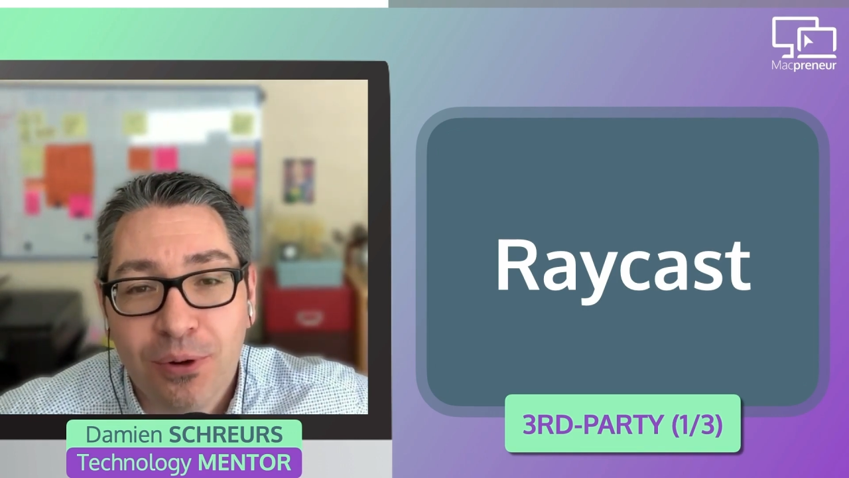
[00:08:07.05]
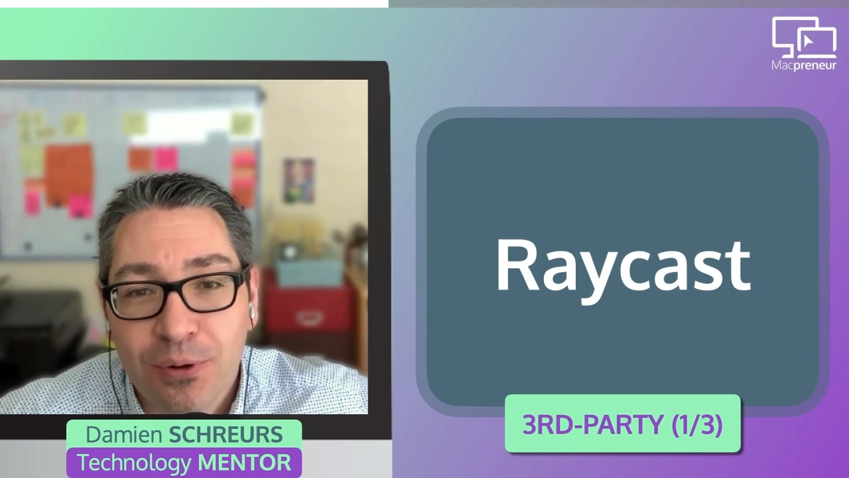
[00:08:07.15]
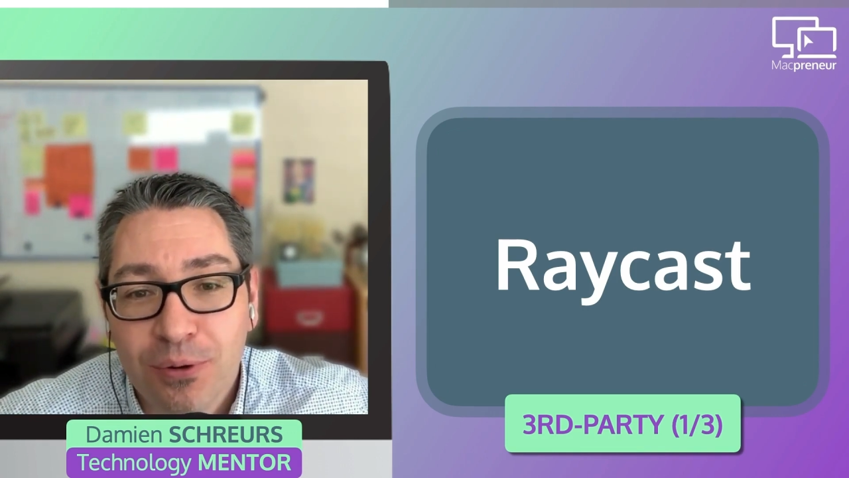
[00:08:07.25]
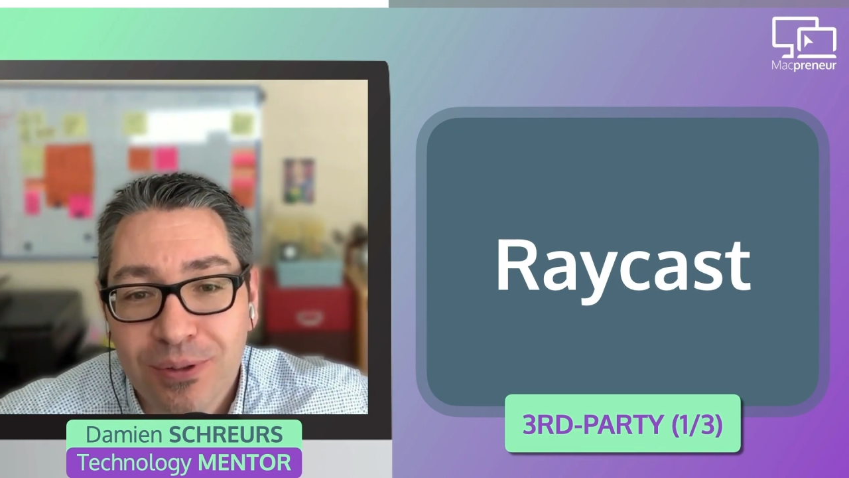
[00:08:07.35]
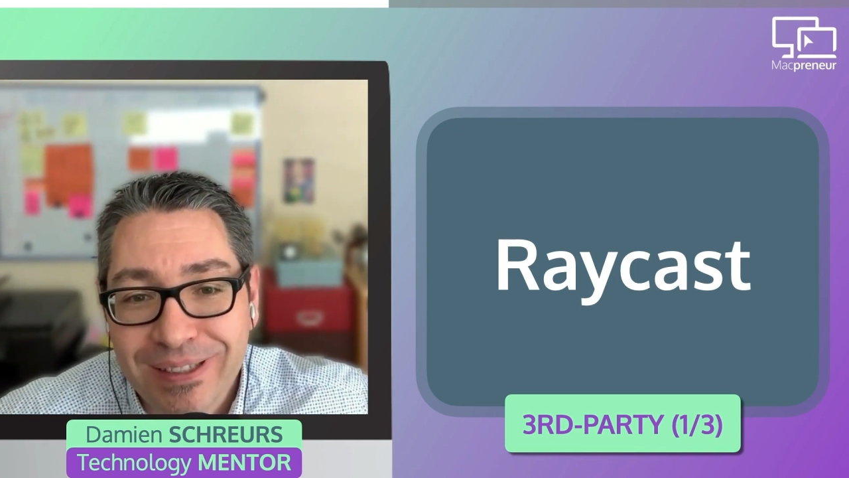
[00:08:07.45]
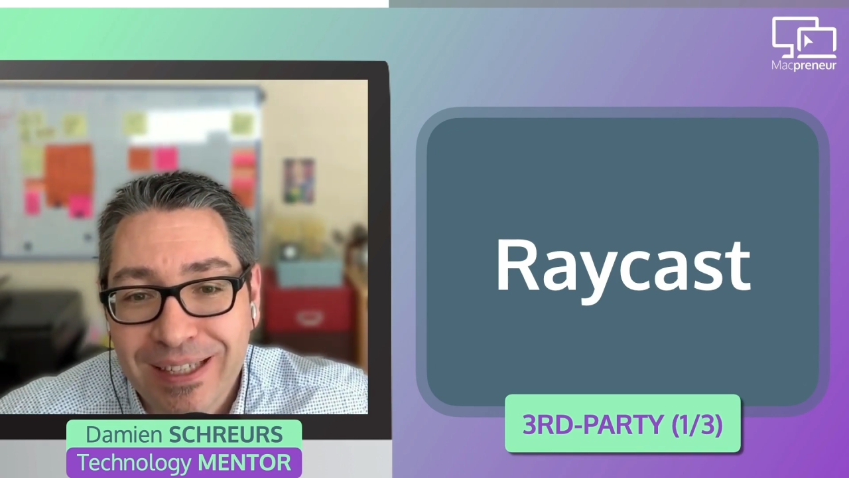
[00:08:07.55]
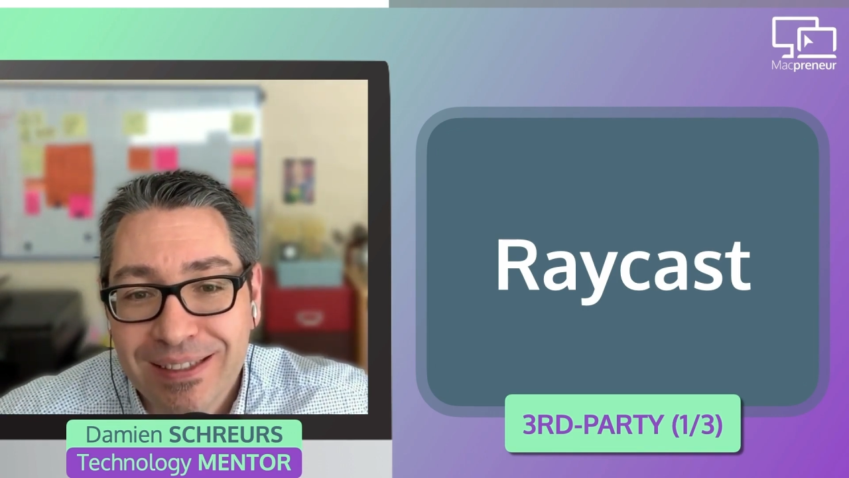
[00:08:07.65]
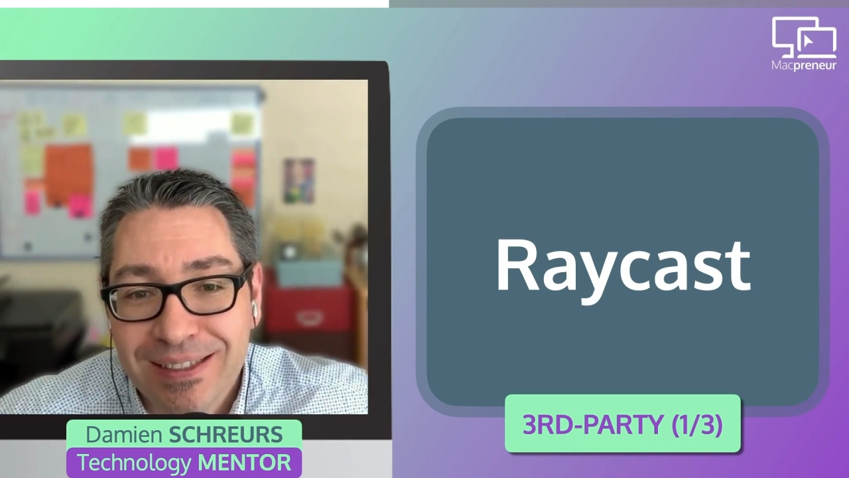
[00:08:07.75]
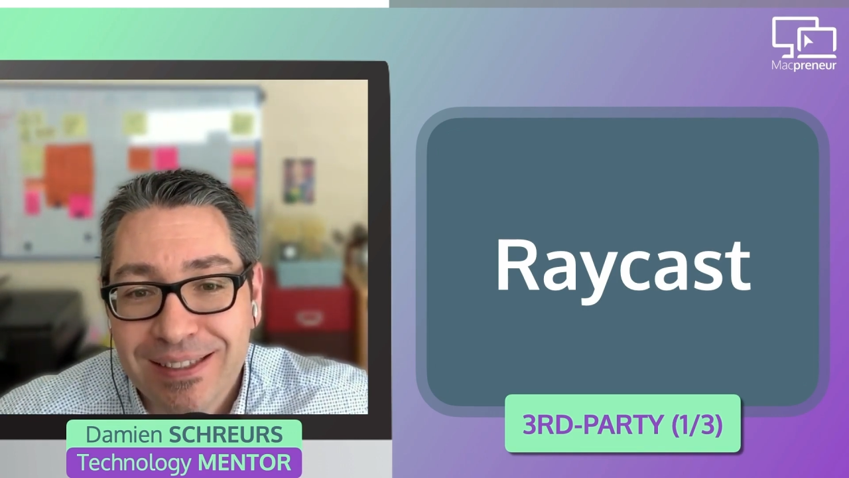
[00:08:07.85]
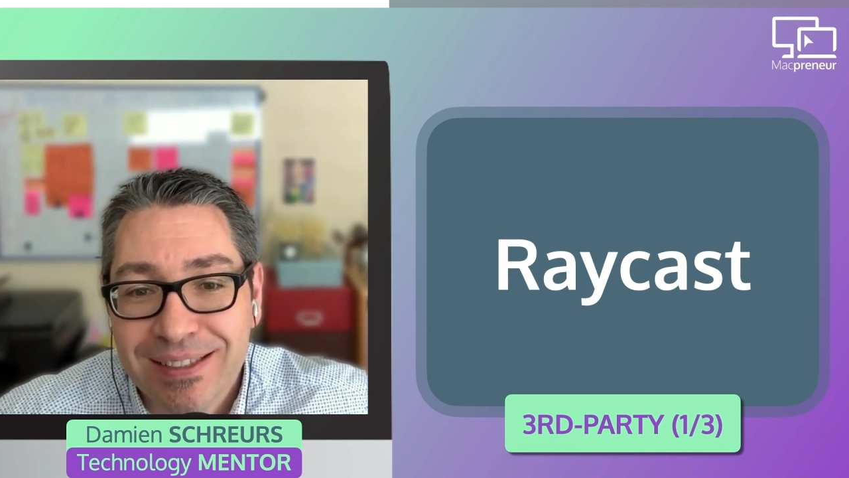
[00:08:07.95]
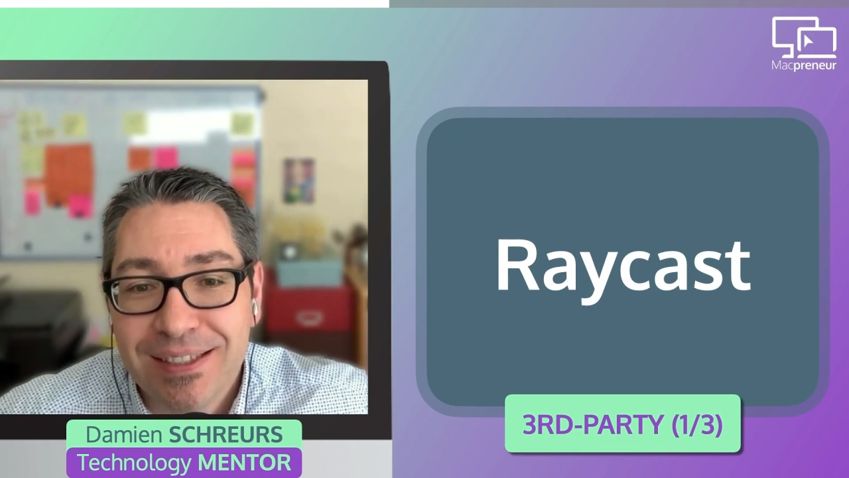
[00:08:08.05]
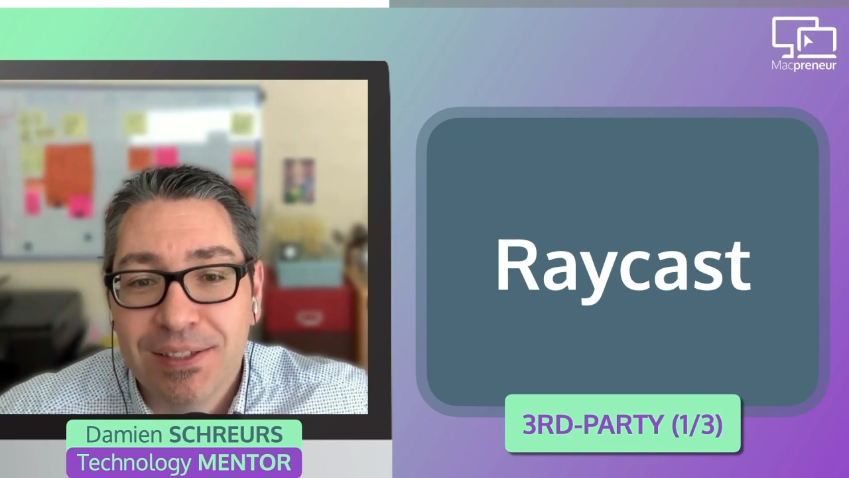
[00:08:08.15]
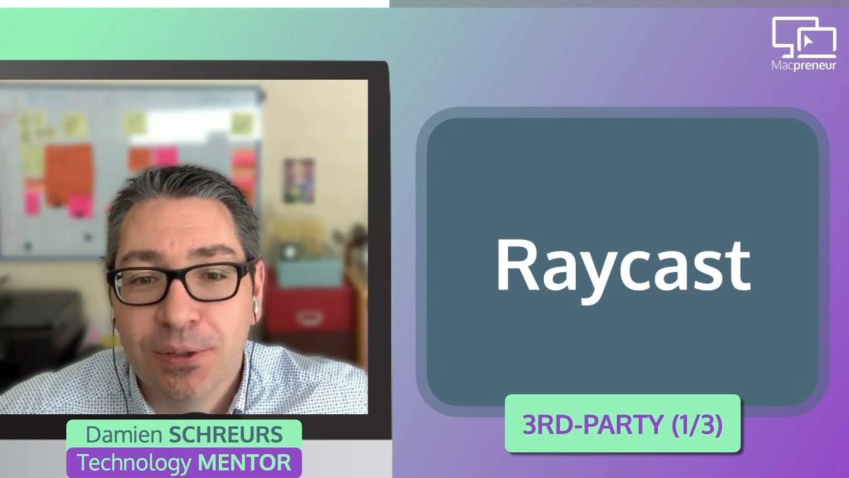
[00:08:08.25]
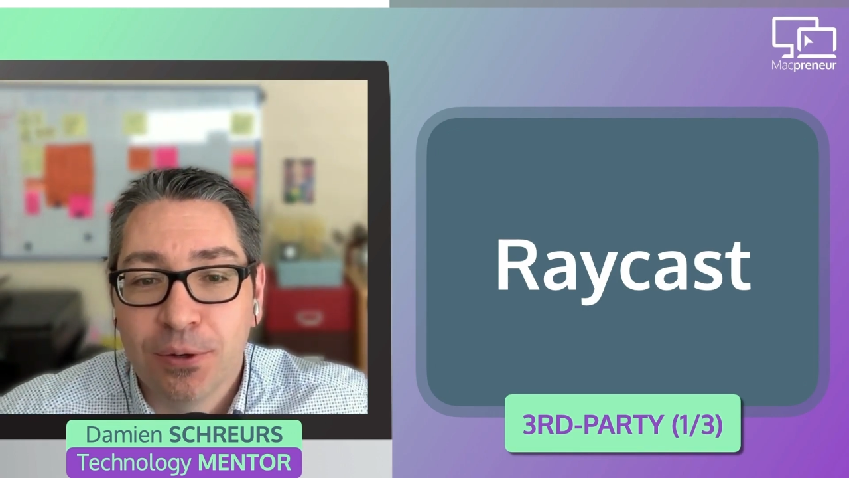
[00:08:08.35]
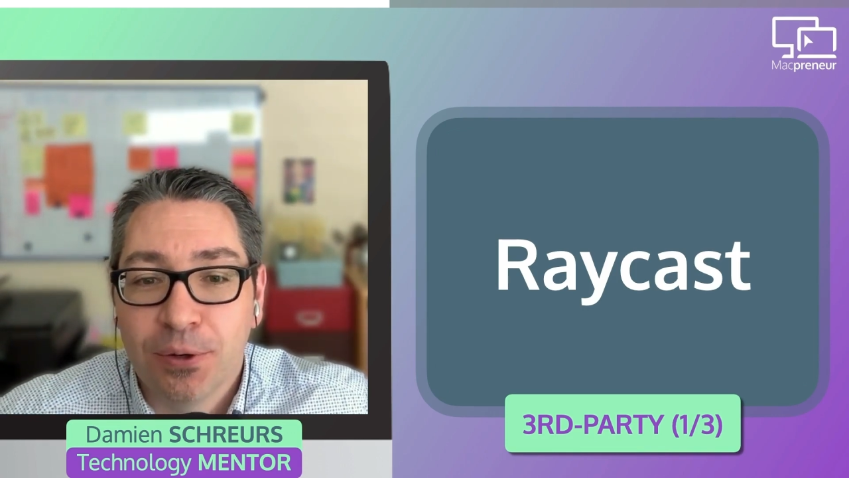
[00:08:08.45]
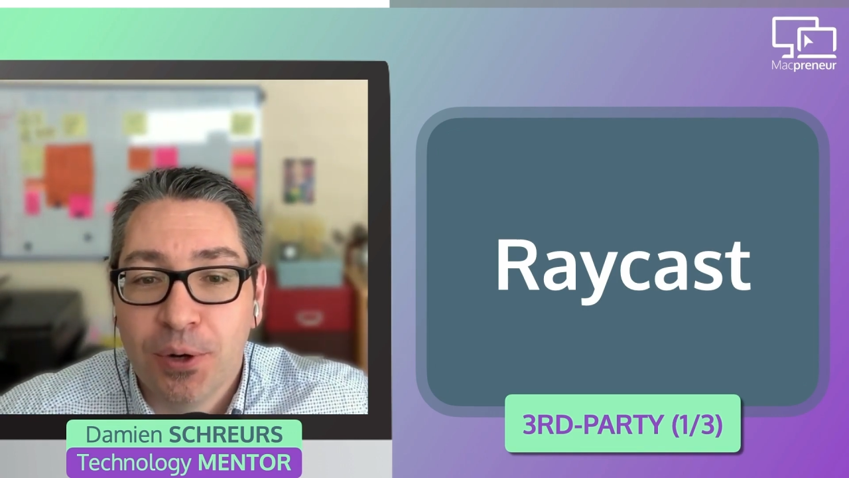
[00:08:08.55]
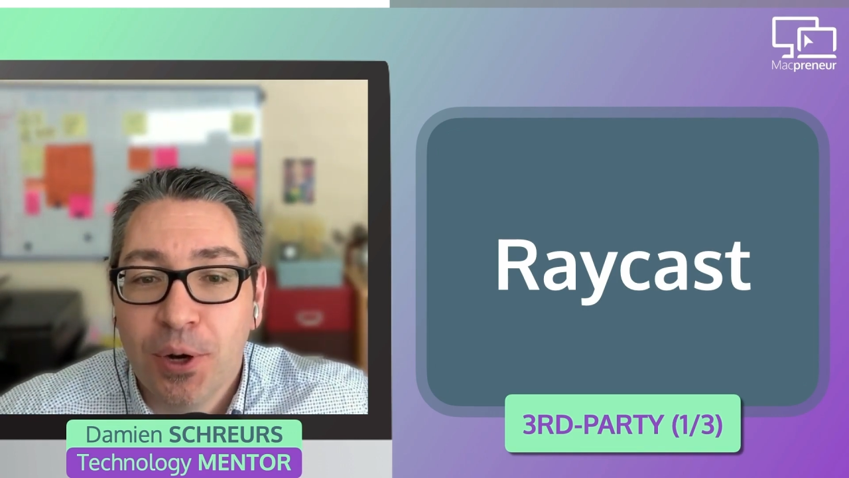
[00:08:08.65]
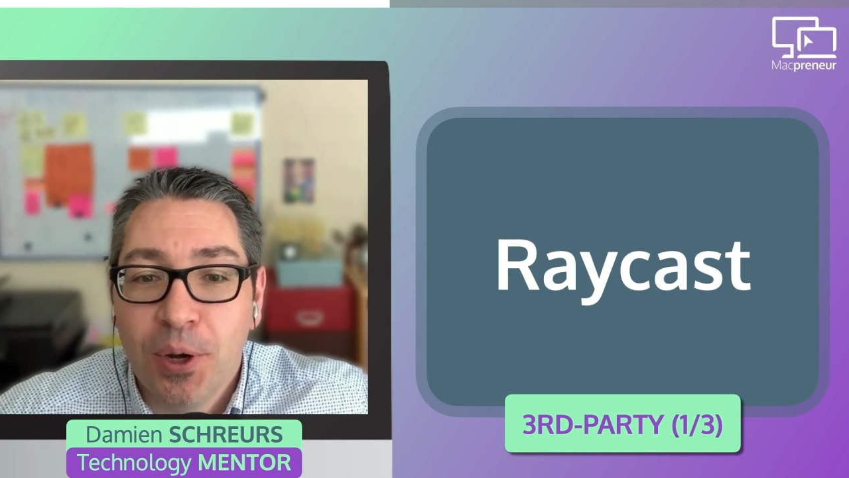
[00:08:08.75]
or $96